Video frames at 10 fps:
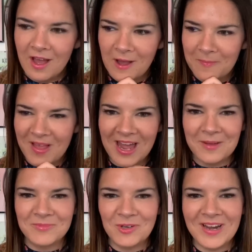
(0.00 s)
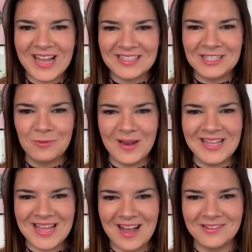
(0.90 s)
And I'm trying to get to
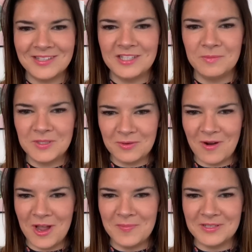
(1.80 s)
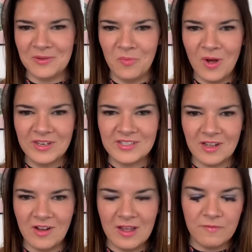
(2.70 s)
20,000 subscribers, and once
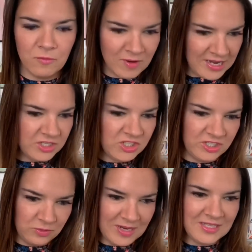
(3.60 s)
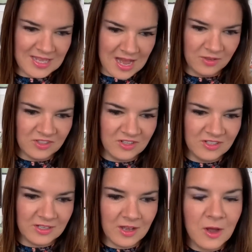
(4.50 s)
I have reached 20,000,